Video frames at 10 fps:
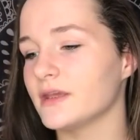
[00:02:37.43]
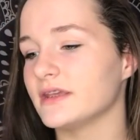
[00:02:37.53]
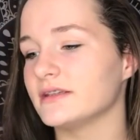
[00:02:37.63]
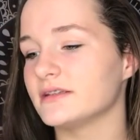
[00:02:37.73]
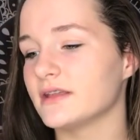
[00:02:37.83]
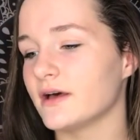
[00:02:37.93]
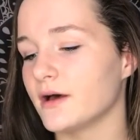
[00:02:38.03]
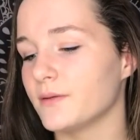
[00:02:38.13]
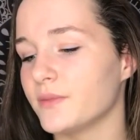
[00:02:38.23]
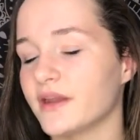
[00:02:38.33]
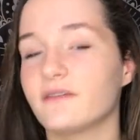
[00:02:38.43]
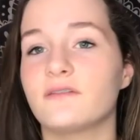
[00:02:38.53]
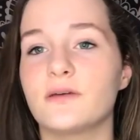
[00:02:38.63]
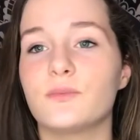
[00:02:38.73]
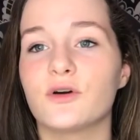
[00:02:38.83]
is the
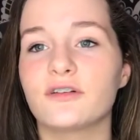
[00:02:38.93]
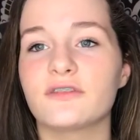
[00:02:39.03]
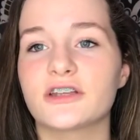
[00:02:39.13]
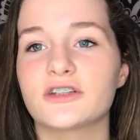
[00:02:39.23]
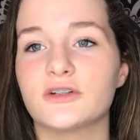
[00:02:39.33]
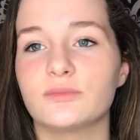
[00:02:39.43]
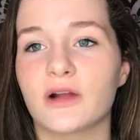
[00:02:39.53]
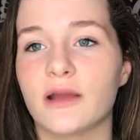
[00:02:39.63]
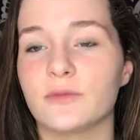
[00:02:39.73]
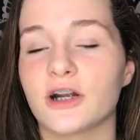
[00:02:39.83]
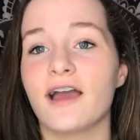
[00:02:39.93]
Benefit POREfessional primer.